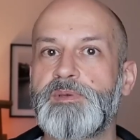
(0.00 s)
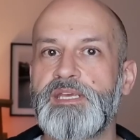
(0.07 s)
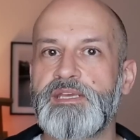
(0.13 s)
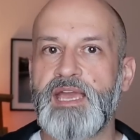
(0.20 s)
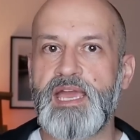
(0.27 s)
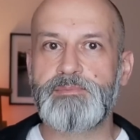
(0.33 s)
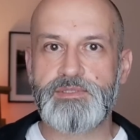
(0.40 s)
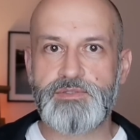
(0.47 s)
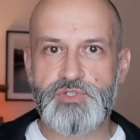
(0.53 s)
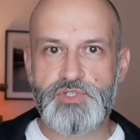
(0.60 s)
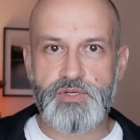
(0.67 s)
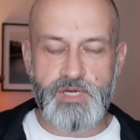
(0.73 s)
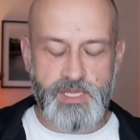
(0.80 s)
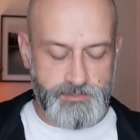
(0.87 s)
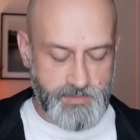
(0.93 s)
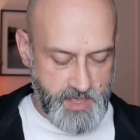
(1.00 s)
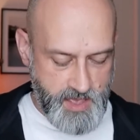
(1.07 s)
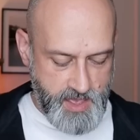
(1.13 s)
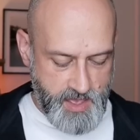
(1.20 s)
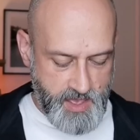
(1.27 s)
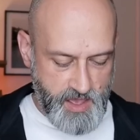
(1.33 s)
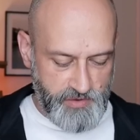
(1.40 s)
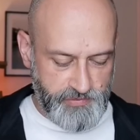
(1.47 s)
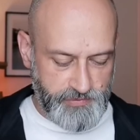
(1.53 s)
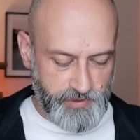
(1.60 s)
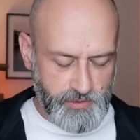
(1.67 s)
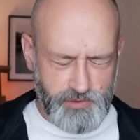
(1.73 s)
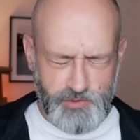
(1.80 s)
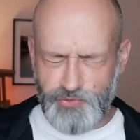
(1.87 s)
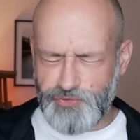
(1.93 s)
being able to show them a
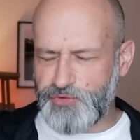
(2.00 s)
photo.